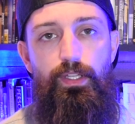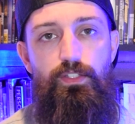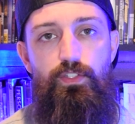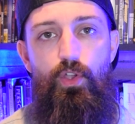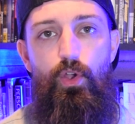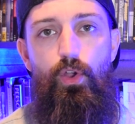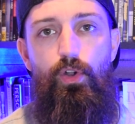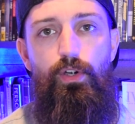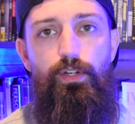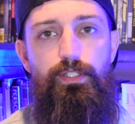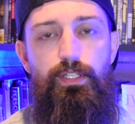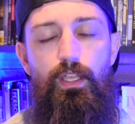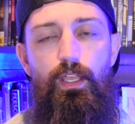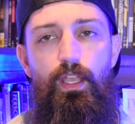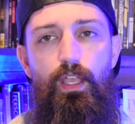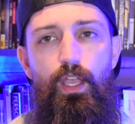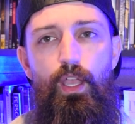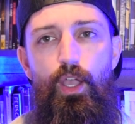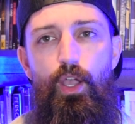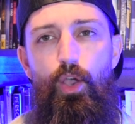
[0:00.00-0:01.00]
its heart,
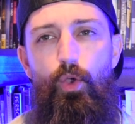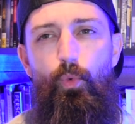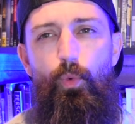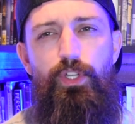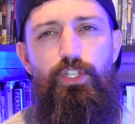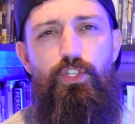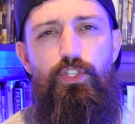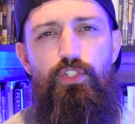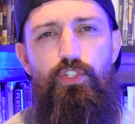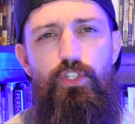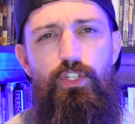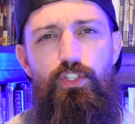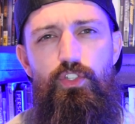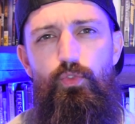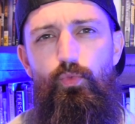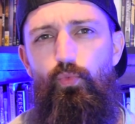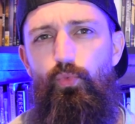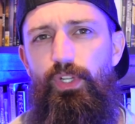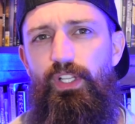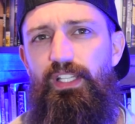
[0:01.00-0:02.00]
which is just
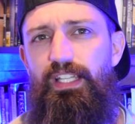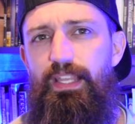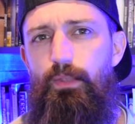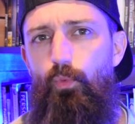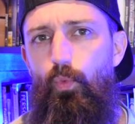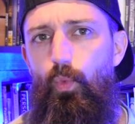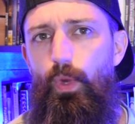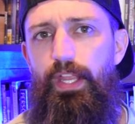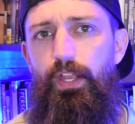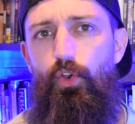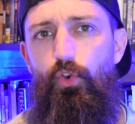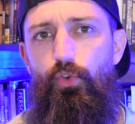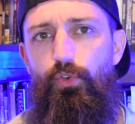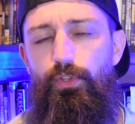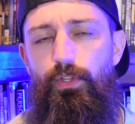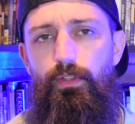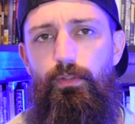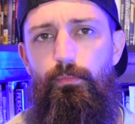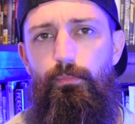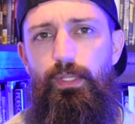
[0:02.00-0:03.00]
really
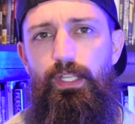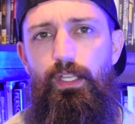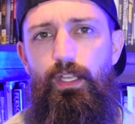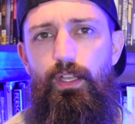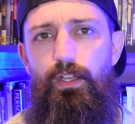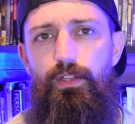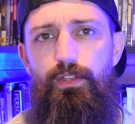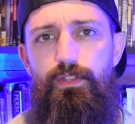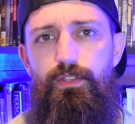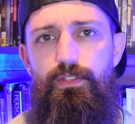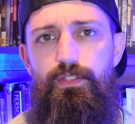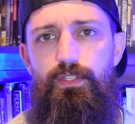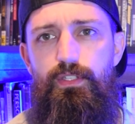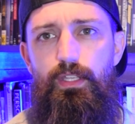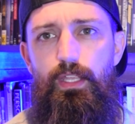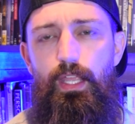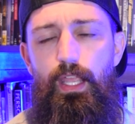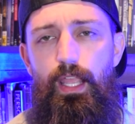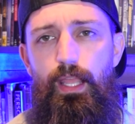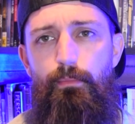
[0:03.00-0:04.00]
weird. Because
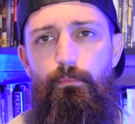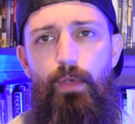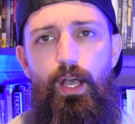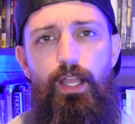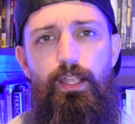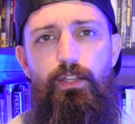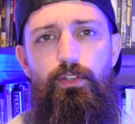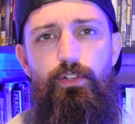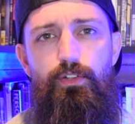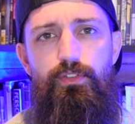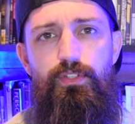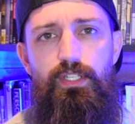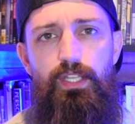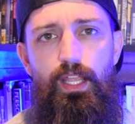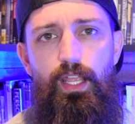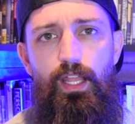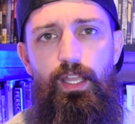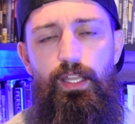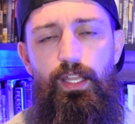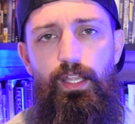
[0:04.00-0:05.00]
in my
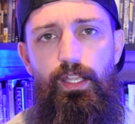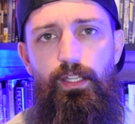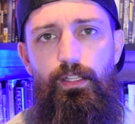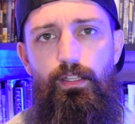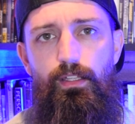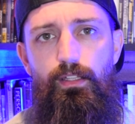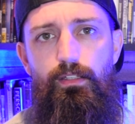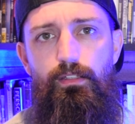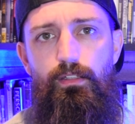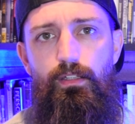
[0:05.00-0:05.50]
understanding,